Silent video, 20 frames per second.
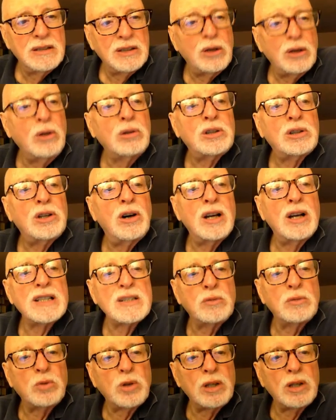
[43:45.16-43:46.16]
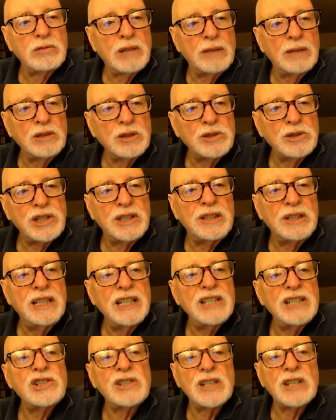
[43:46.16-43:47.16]
The whole cause of world revolution
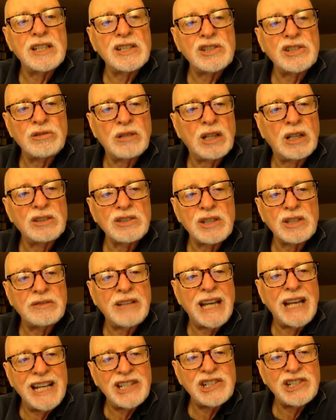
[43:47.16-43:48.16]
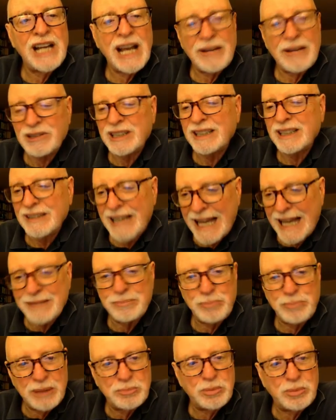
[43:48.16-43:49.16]
hinges on the struggles of Asian, African, and
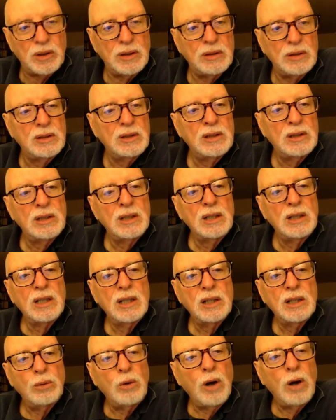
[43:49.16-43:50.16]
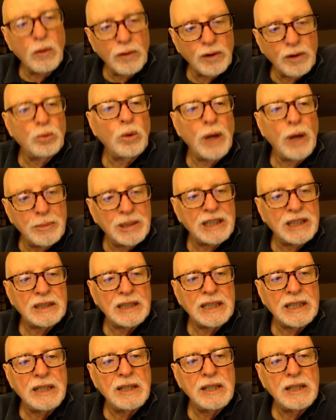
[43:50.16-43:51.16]
Latin people, who
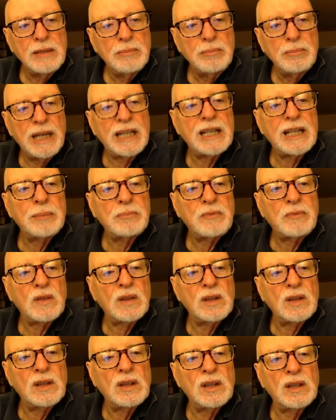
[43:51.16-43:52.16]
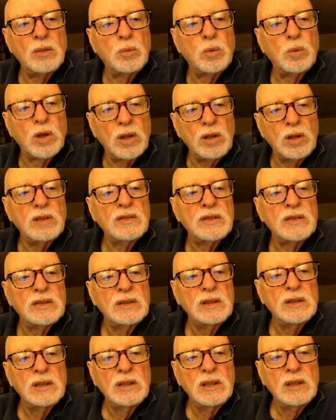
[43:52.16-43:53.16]
overwhelmingly make up the world's
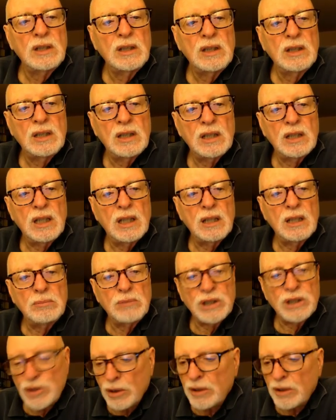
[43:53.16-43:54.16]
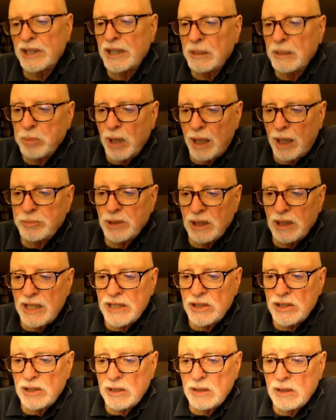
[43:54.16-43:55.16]
uh, majority
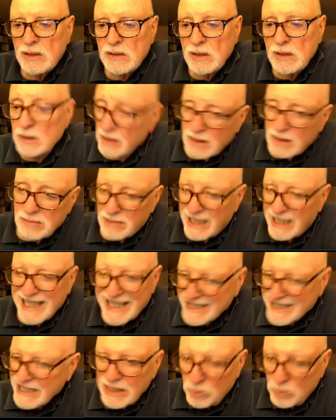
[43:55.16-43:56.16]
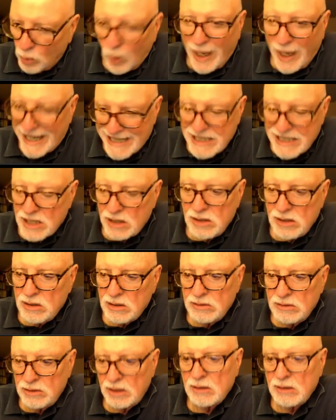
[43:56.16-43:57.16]
population. So the anti-white,
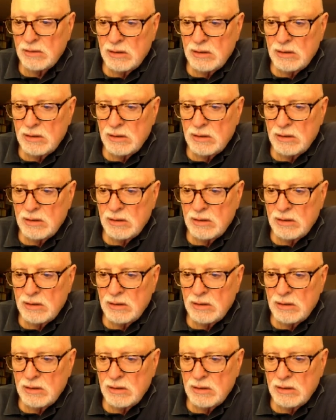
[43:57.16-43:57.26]
you know.